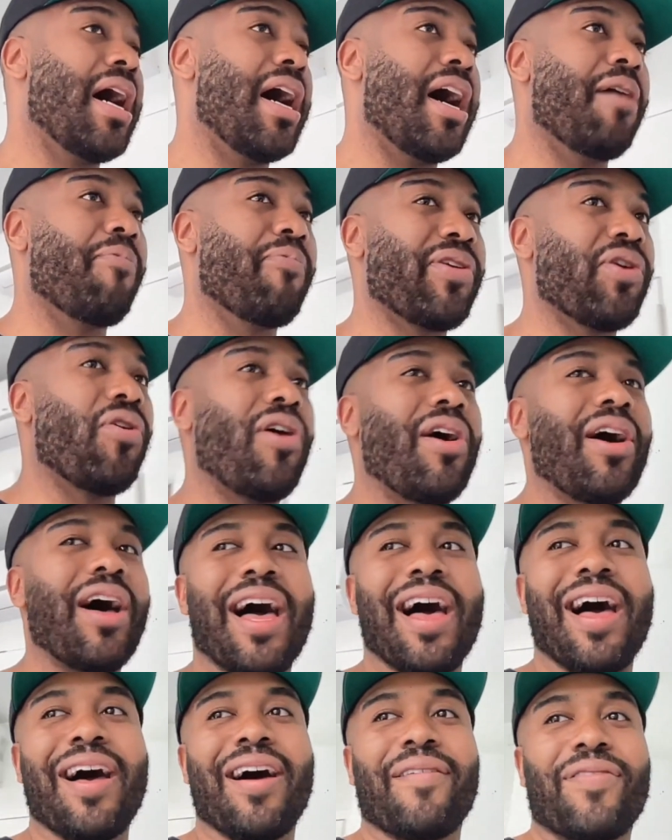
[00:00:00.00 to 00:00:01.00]
we all
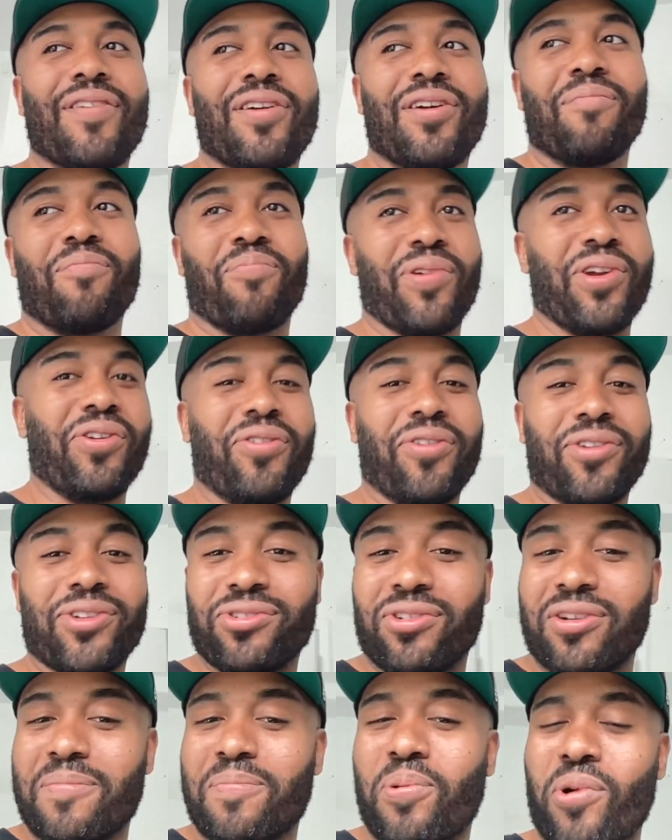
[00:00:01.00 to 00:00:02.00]
have. Pre-orders
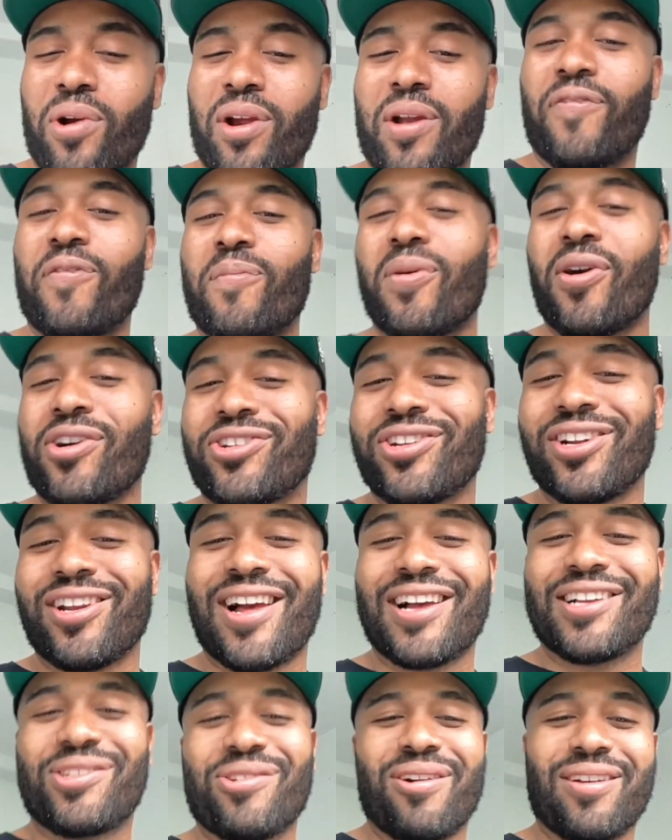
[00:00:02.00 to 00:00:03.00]
are important for
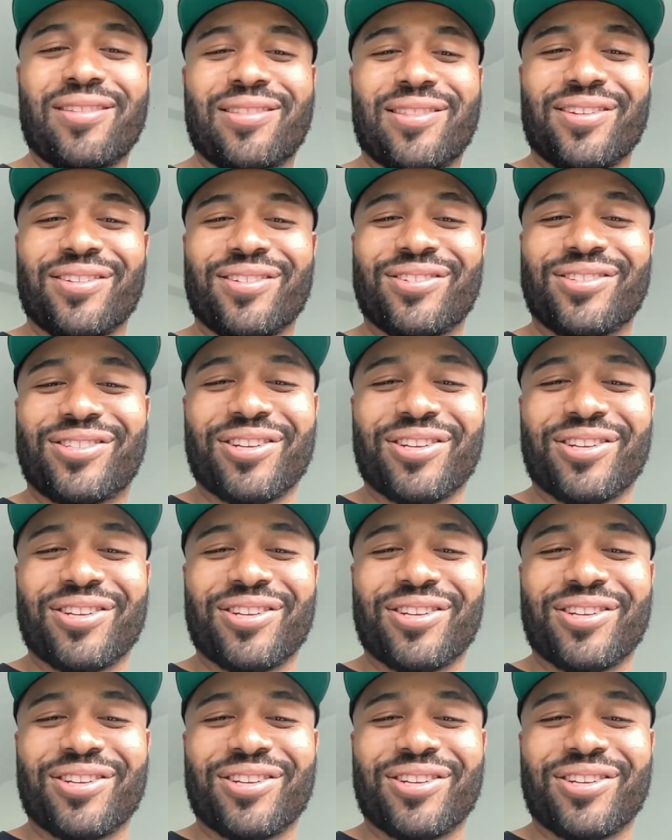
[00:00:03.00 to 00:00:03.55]
marginalized authors.